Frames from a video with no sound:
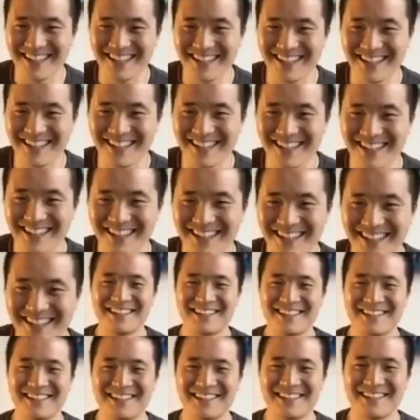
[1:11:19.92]
know?
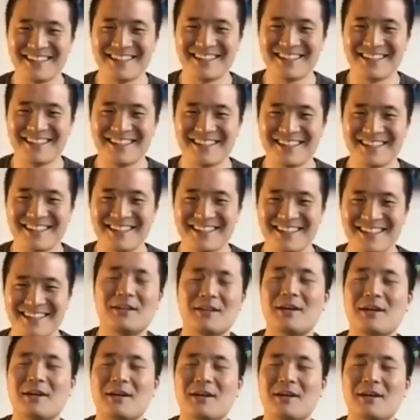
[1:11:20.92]
Yeah, that's a
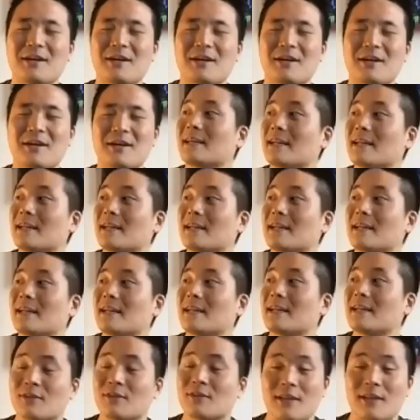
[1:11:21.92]
beautiful one. No, I mean,
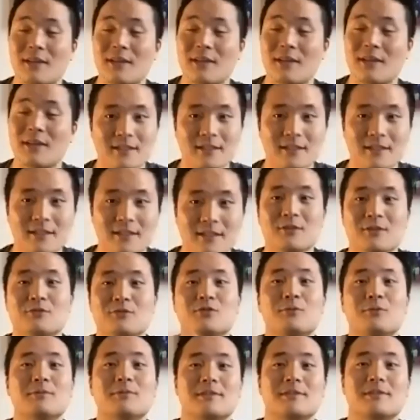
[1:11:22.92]
it didn't get to that
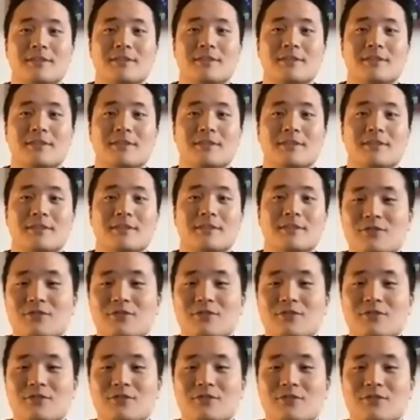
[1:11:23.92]
point. It was almost the initial
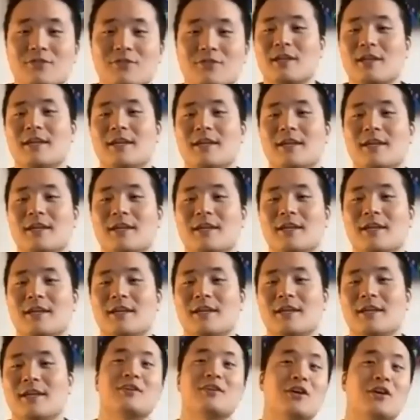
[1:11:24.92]
stage of what I did.
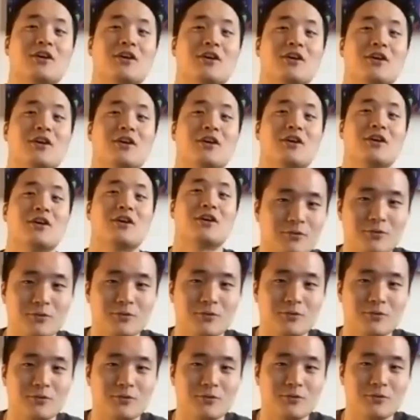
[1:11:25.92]
And then I had to go back
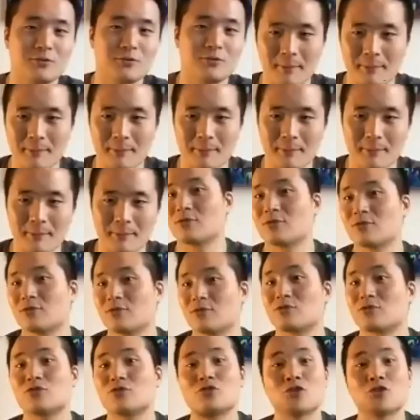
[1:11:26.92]
into it because my painting
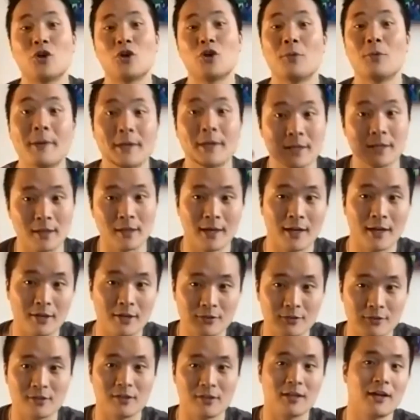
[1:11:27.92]
style is so many
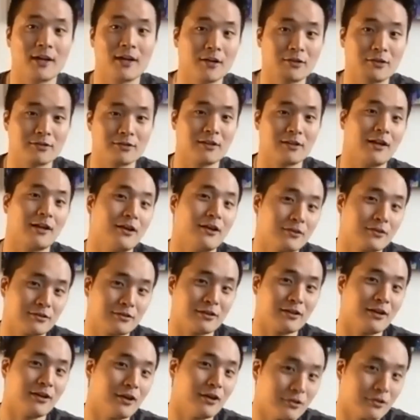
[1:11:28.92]
layers and layers and
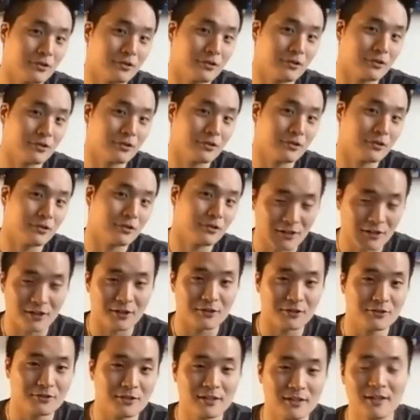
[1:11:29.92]
layers and layers and layers and
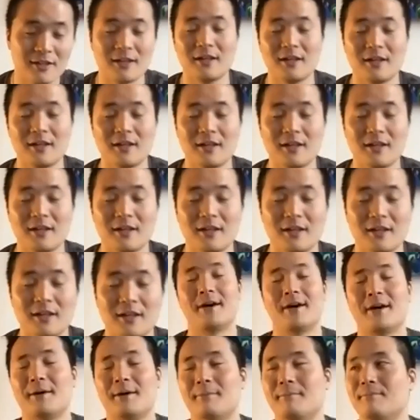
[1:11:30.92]
layers that,
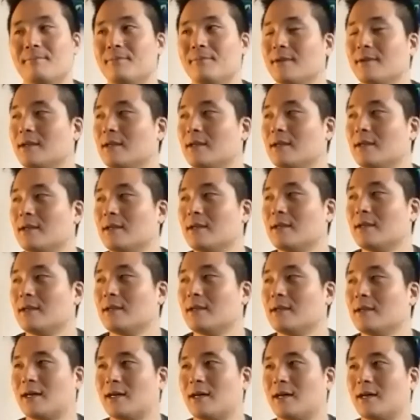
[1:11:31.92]

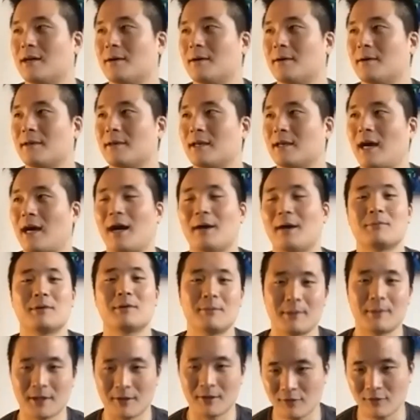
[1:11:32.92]
yeah, I'm going to
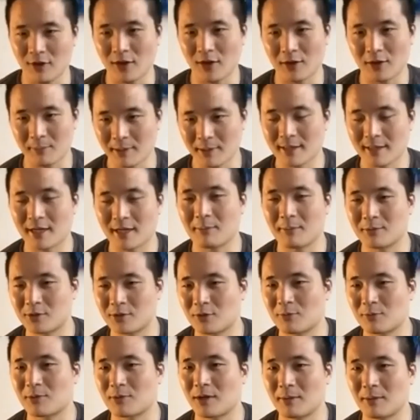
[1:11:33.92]
make a vlog about that episode
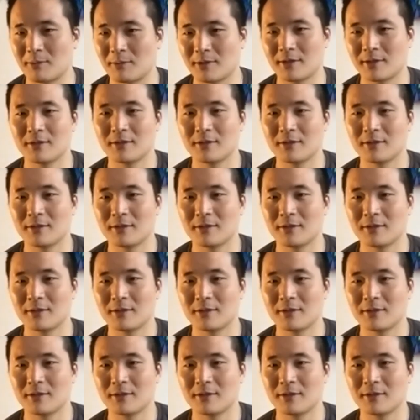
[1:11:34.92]
probably.